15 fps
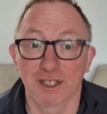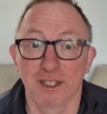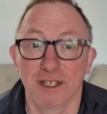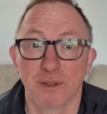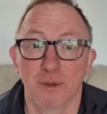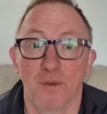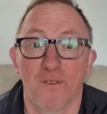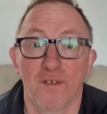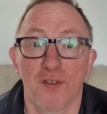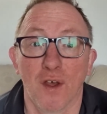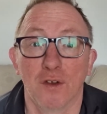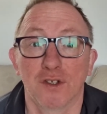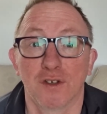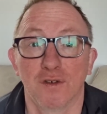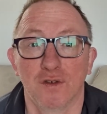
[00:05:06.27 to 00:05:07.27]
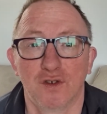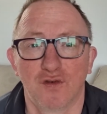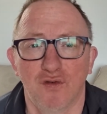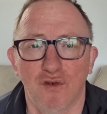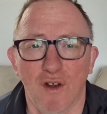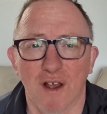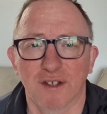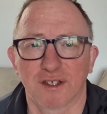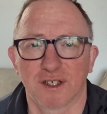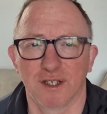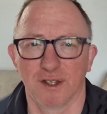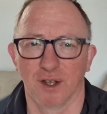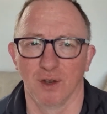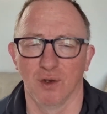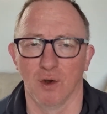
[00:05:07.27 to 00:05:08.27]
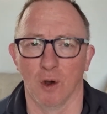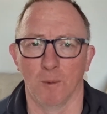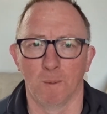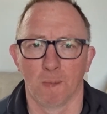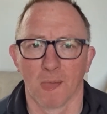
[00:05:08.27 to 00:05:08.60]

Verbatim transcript: and these are for those who trust in the Lord.